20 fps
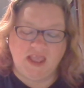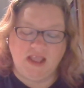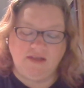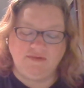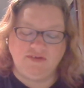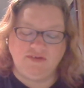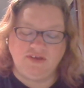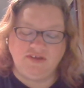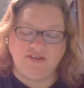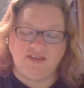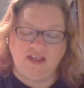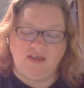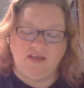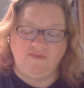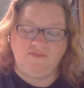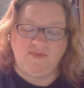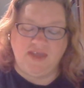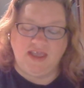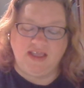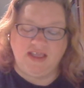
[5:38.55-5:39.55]
He was using
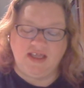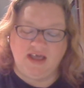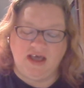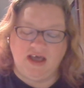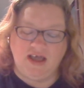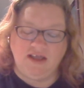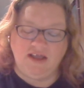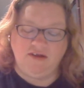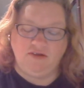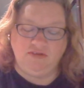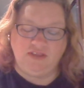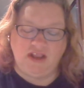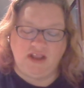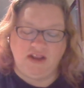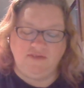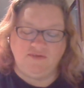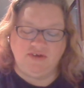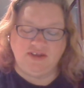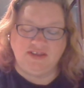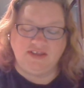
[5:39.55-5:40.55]
that fake high old
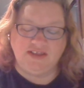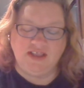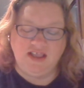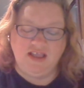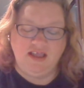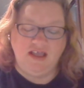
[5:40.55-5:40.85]
lady voice.